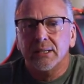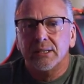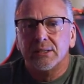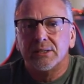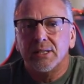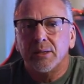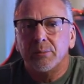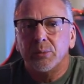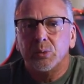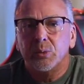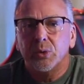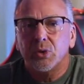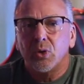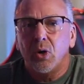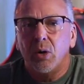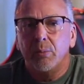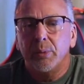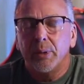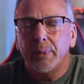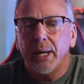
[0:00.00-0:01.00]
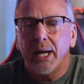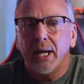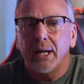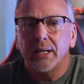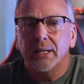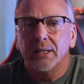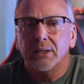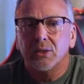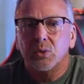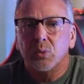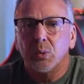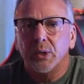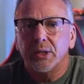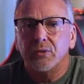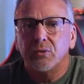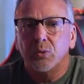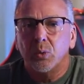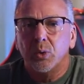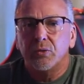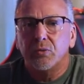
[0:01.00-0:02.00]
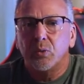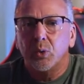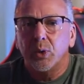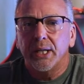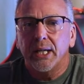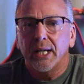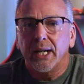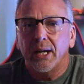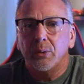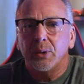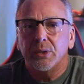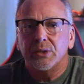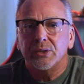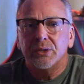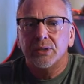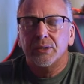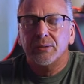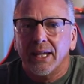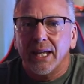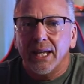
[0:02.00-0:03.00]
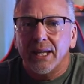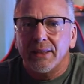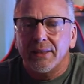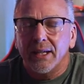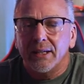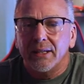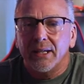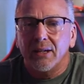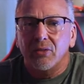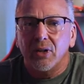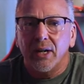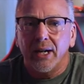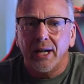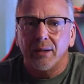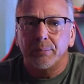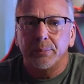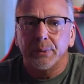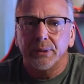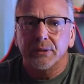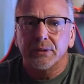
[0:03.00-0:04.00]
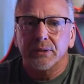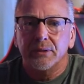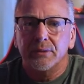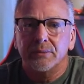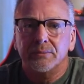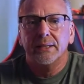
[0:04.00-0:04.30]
someone would call me back in 24 to 48 hours, and that never happened.